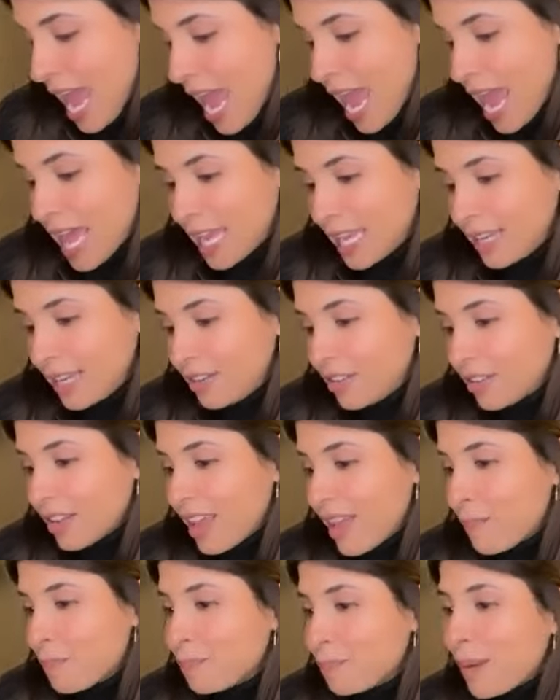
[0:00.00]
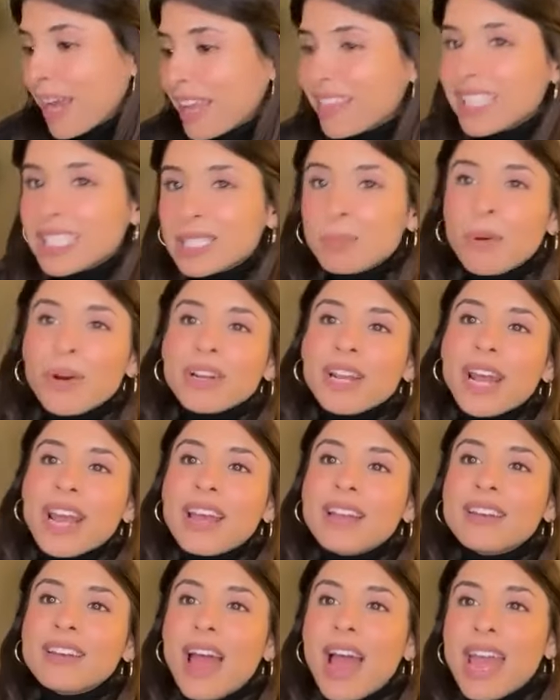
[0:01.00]
And by this point, I
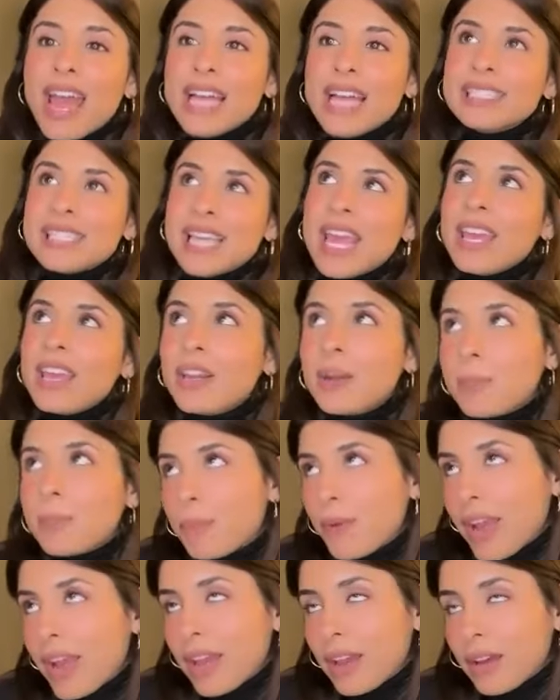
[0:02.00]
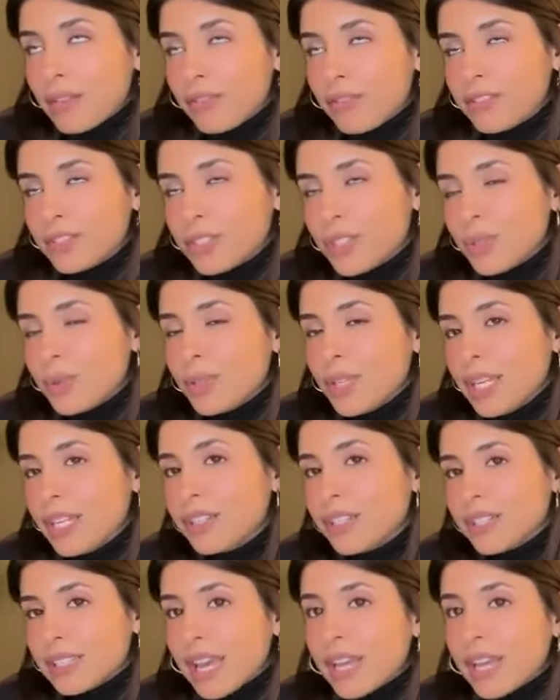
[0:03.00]
had I had taken a break for two years.